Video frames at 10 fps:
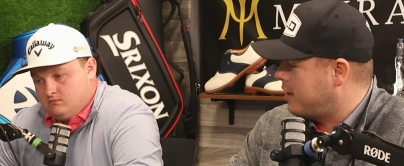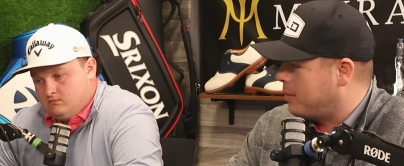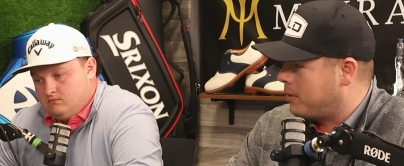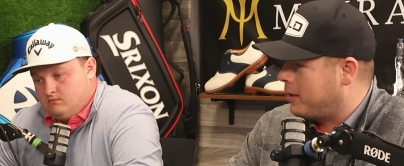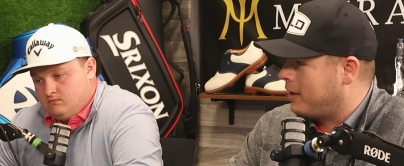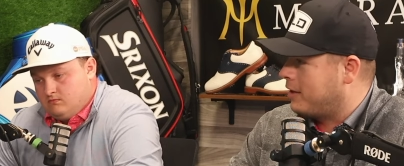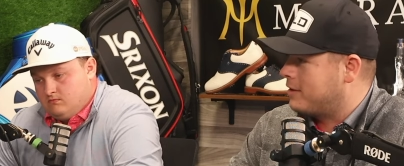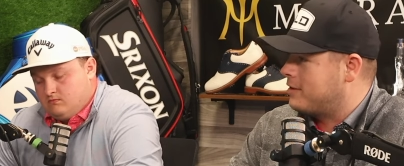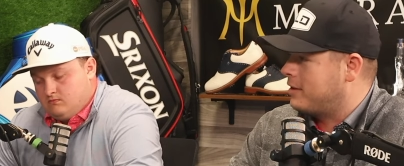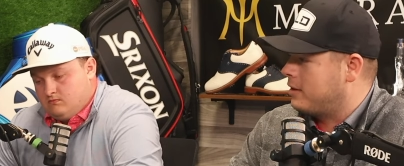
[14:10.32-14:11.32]
Speaker 1: Same thing.
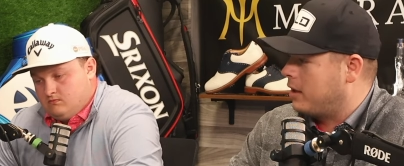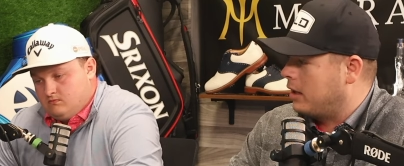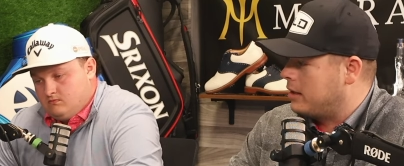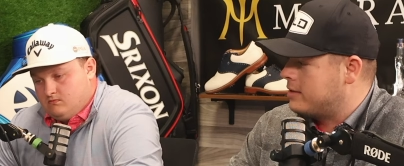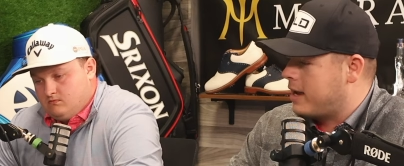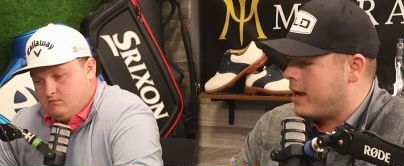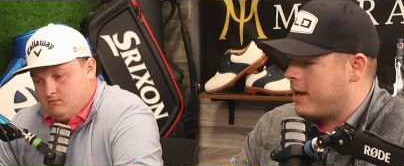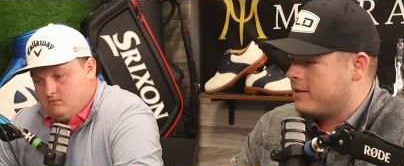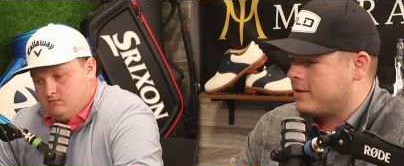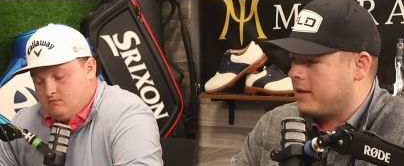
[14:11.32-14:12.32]
It's th- these
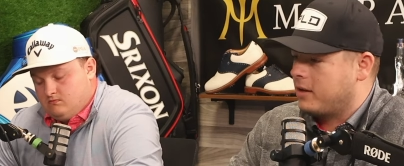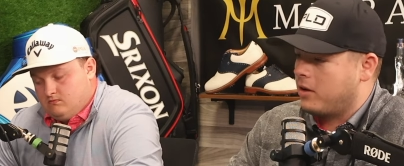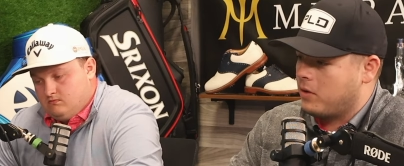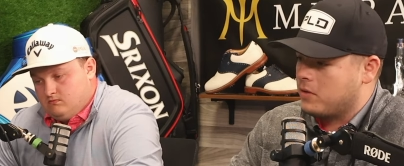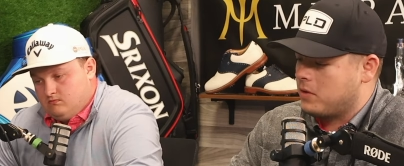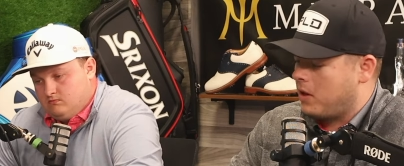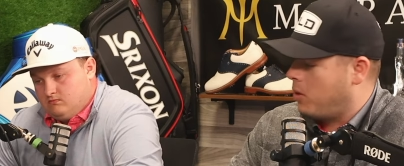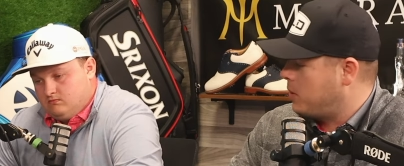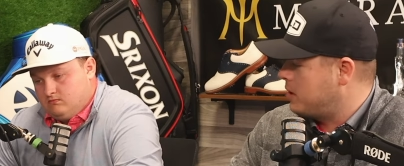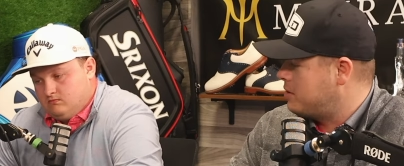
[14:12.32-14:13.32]
guys and girls on
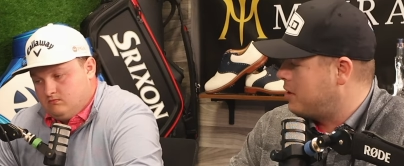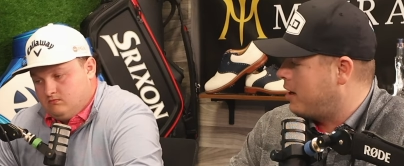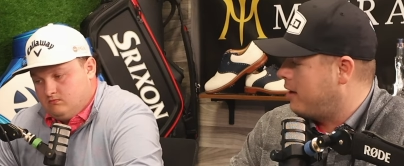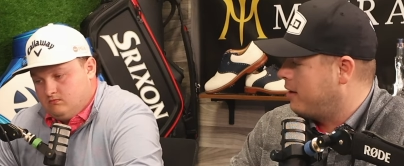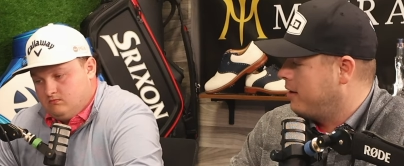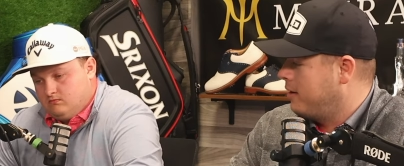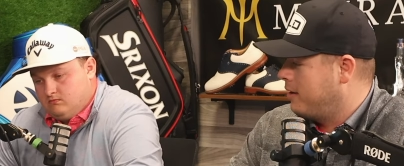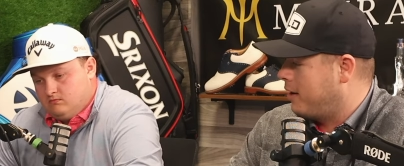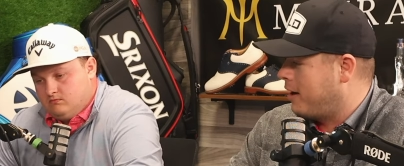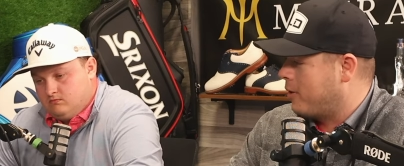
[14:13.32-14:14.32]
the LPGA
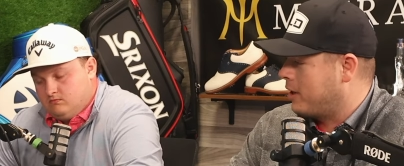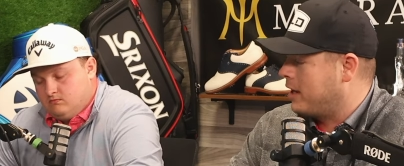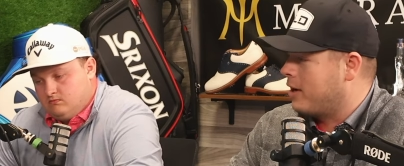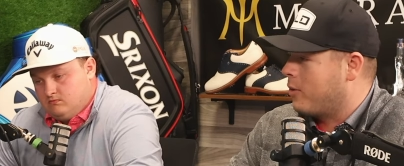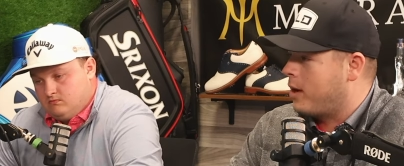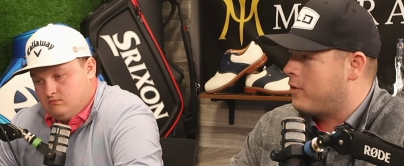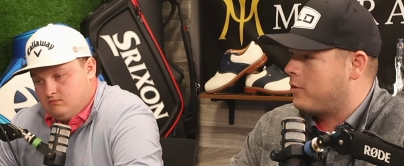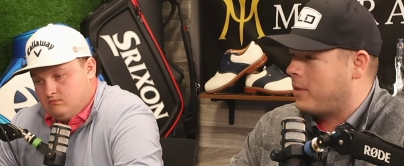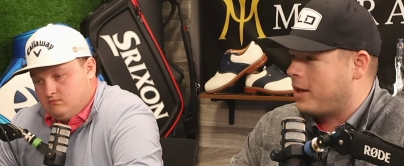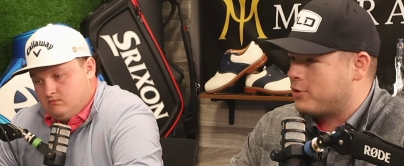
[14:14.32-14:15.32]
are now getting
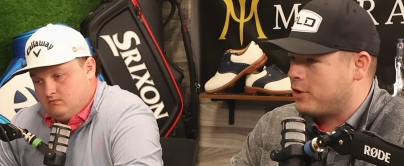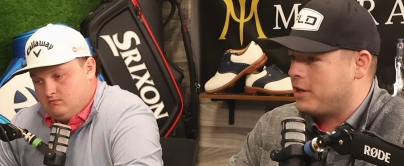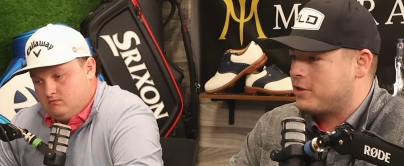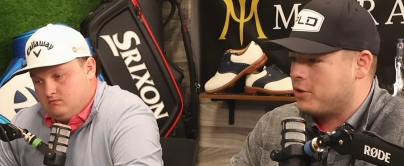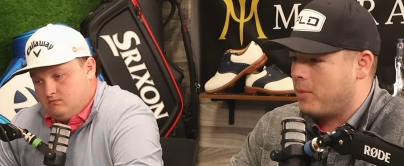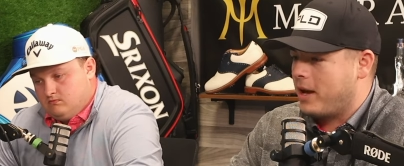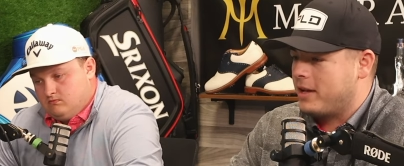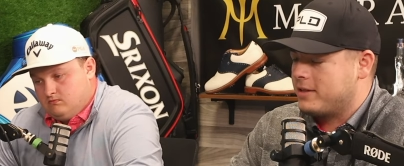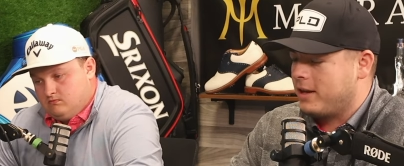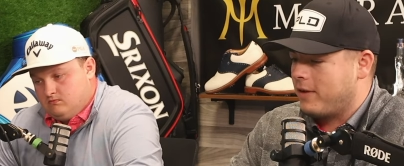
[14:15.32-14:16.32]
away from that traditional
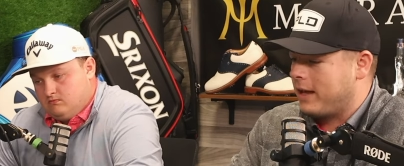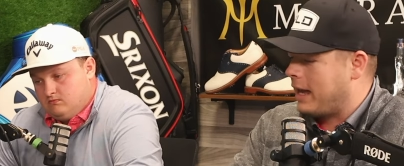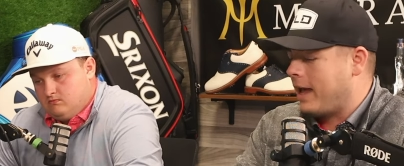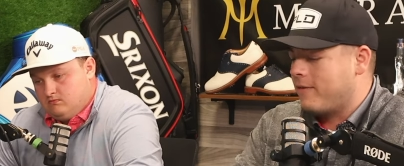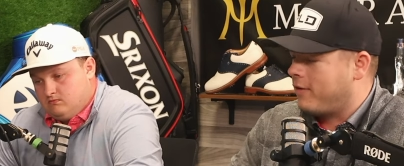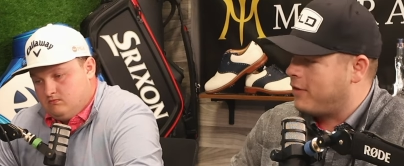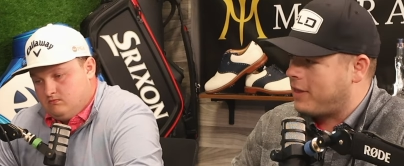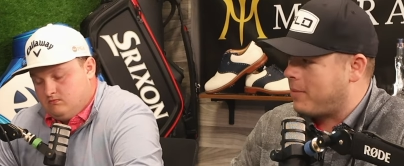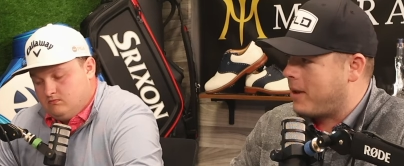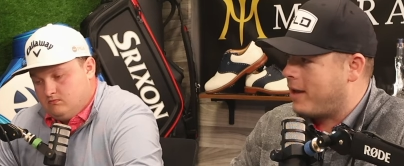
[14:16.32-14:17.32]
mindset of I got to have
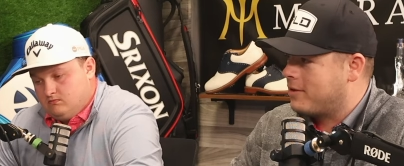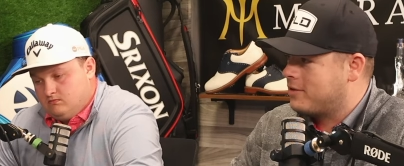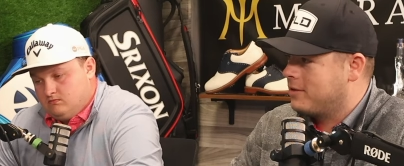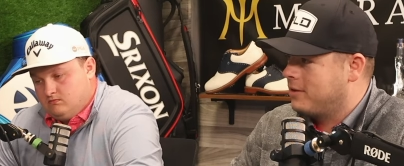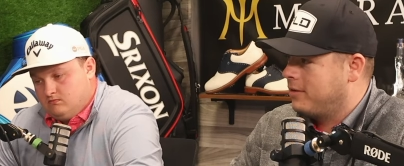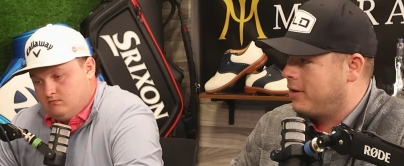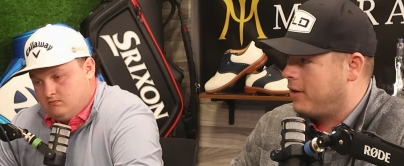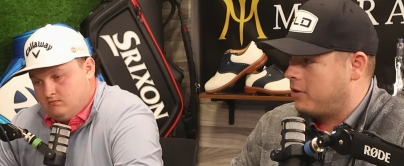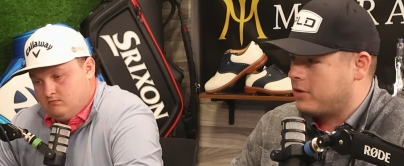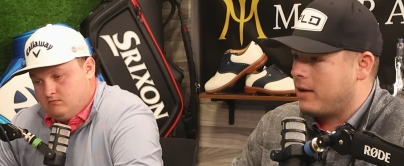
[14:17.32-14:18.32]
everything match,
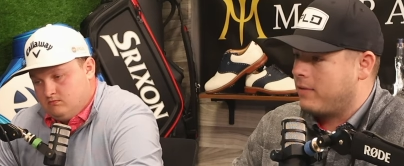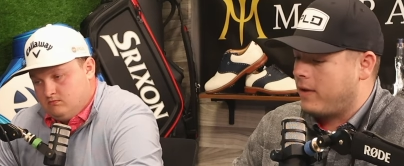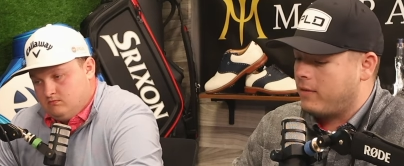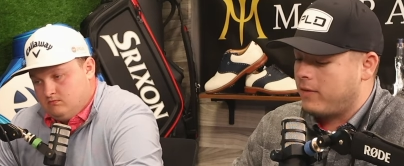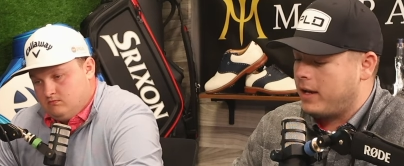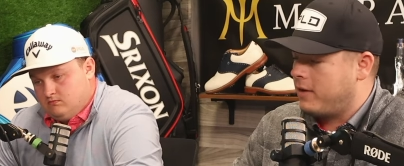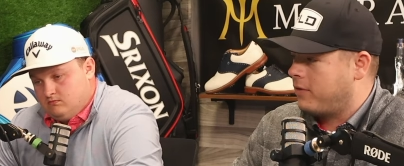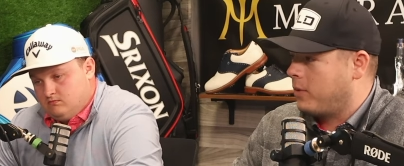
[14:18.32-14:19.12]
and they're trying to f- find